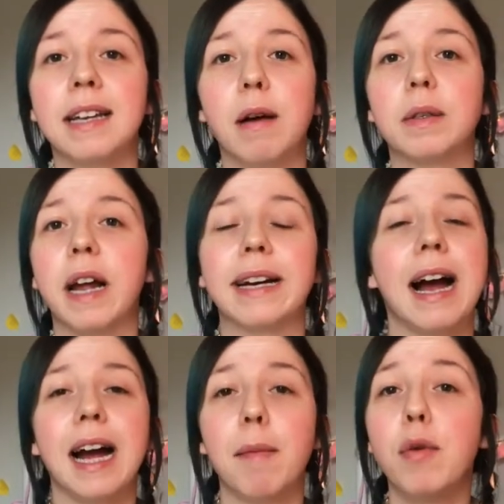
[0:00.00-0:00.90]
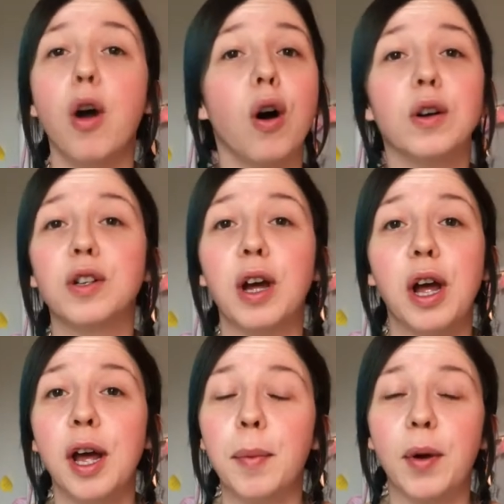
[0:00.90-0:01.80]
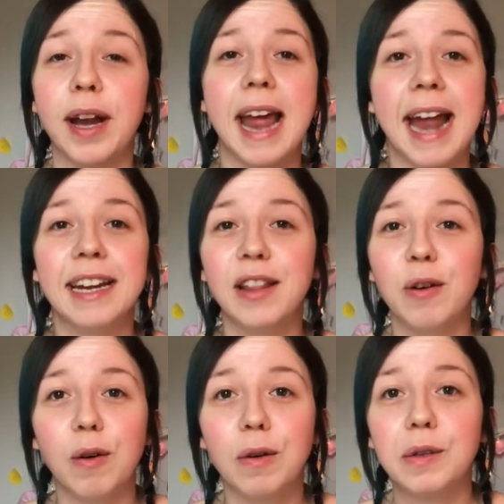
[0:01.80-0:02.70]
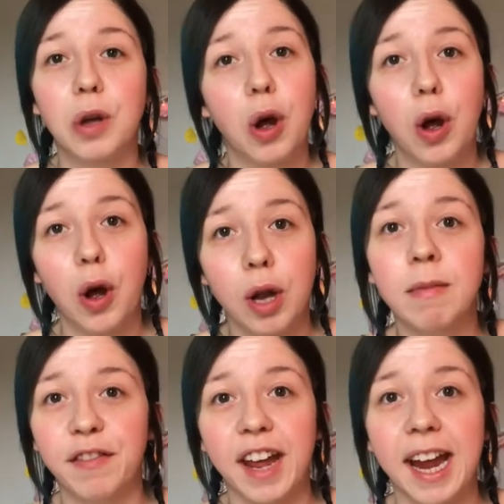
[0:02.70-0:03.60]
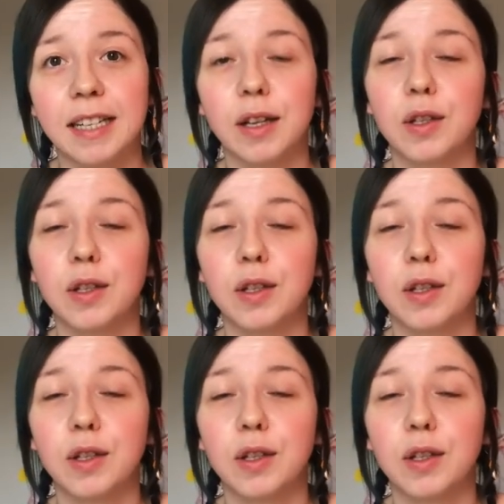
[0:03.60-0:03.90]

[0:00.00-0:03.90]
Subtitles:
And I was like, I am not putting any of those on my face.